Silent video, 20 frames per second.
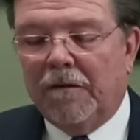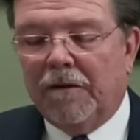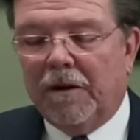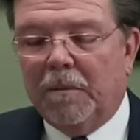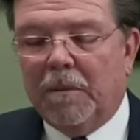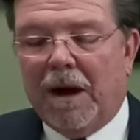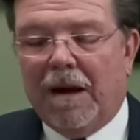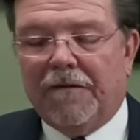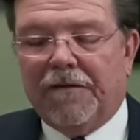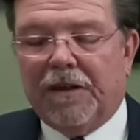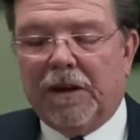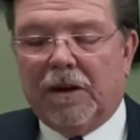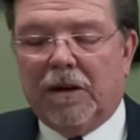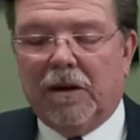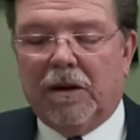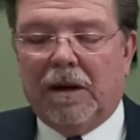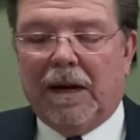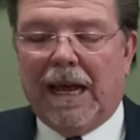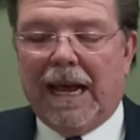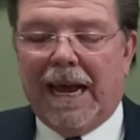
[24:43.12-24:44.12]
from off the
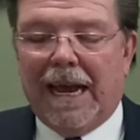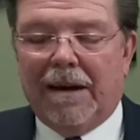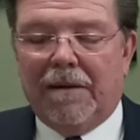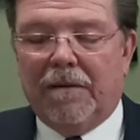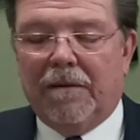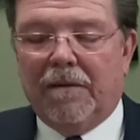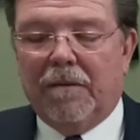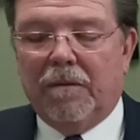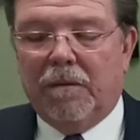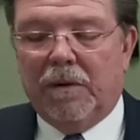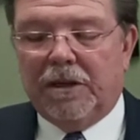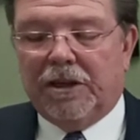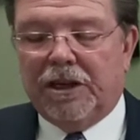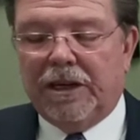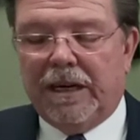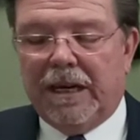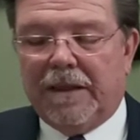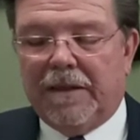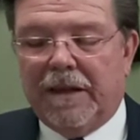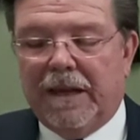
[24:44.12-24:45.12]
good land which
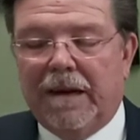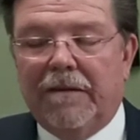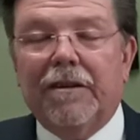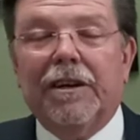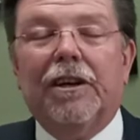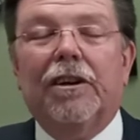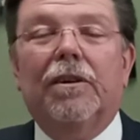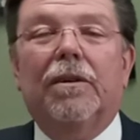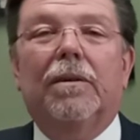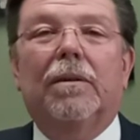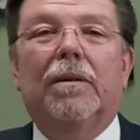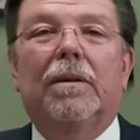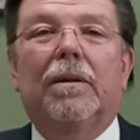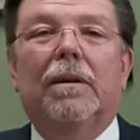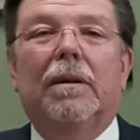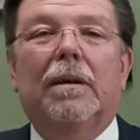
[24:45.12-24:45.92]
he hath given you.